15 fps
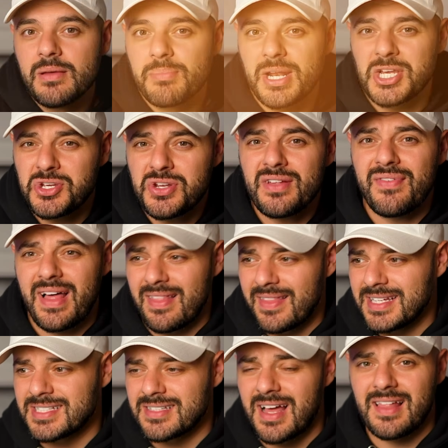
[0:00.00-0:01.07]
but I should have at
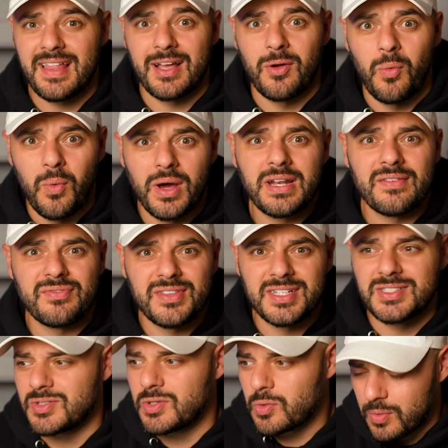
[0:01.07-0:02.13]
least thought like, what if
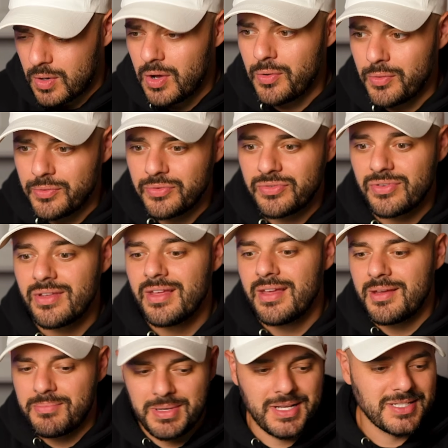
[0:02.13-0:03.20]
this grows
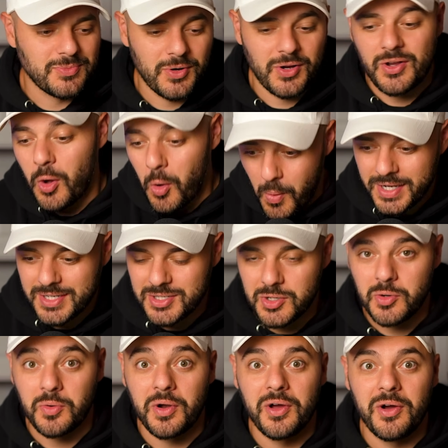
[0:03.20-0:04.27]
because we're going to
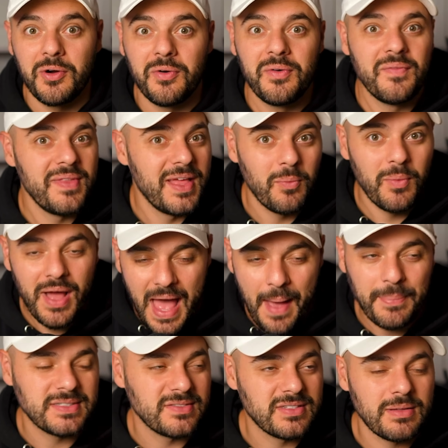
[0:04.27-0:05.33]
grow. And what
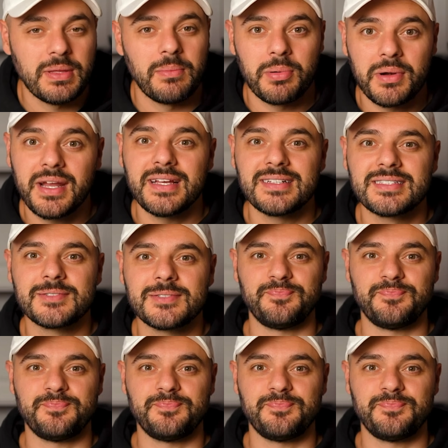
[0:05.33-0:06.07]
happens if something breaks?